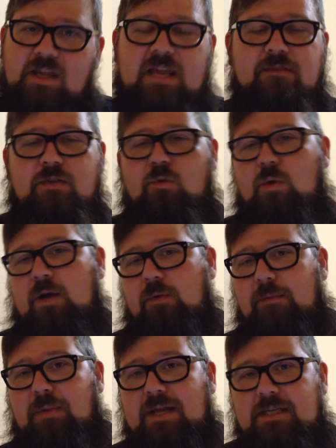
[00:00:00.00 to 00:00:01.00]
Even the way
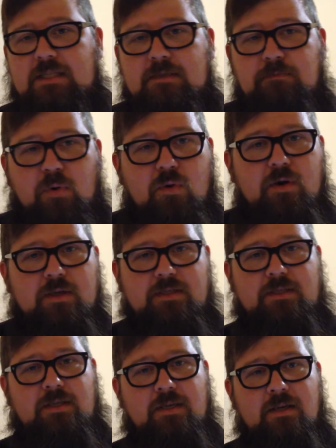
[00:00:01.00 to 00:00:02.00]
we play
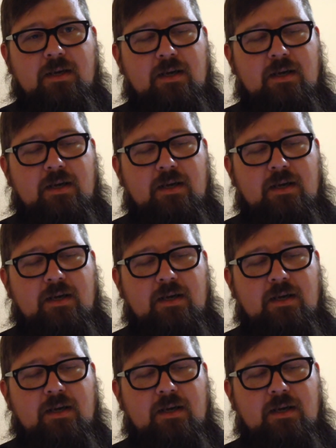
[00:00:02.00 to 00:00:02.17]
sports.